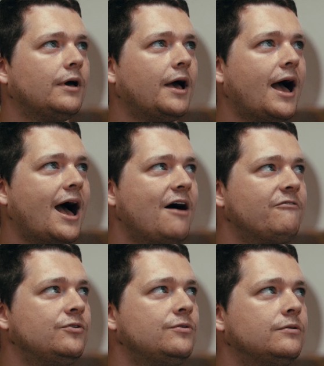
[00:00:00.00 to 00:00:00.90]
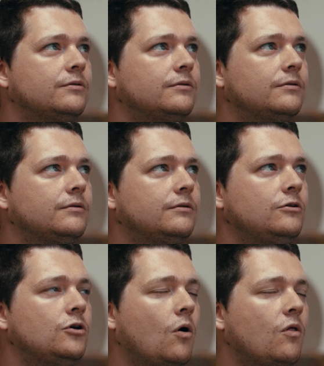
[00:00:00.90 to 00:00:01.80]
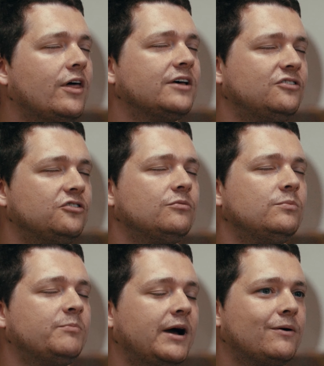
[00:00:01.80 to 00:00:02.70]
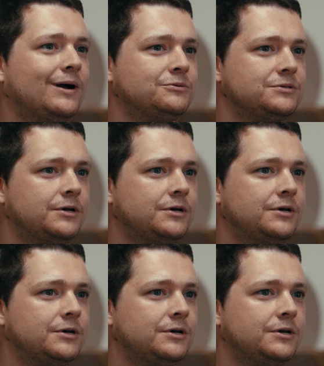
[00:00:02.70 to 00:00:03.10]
haven't got that systems background